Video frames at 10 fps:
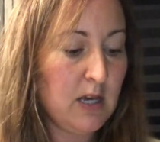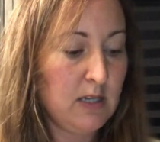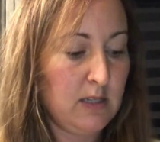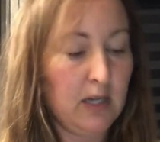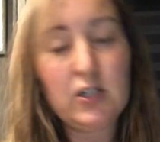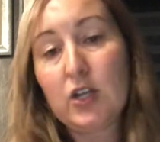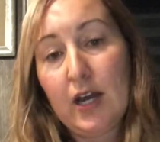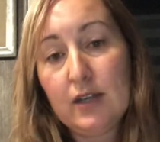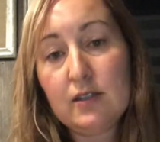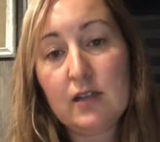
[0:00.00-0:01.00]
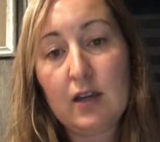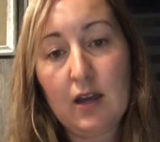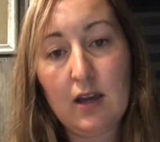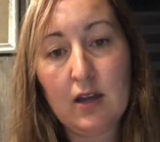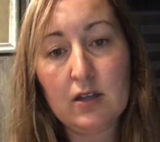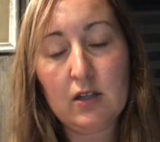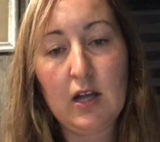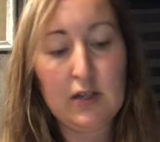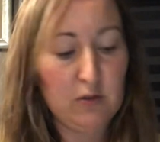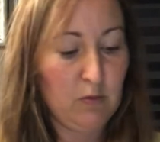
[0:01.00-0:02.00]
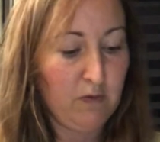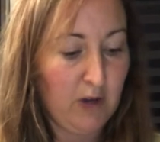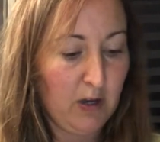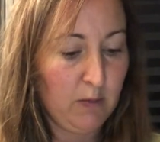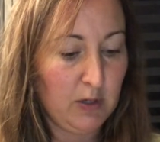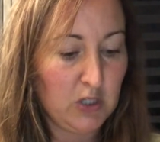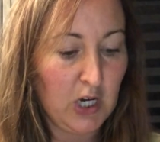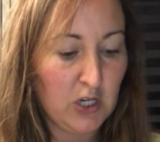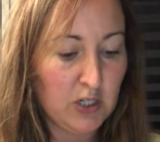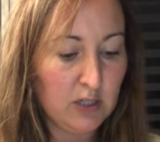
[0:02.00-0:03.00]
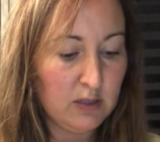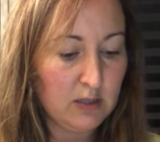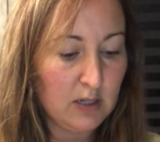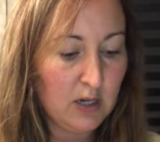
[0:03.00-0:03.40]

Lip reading: such as classroom environment changes